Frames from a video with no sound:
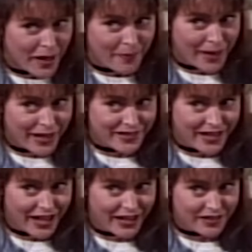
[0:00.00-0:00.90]
mind my
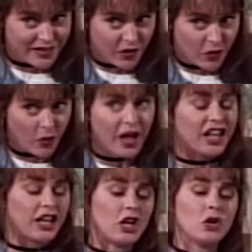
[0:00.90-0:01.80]
saying so,
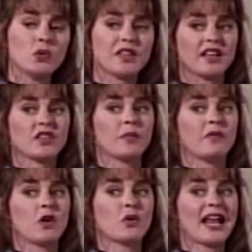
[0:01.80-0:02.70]
you're losing some
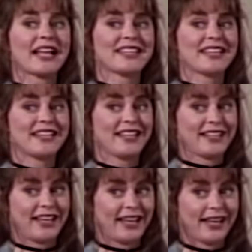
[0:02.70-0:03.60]
of your elasticity.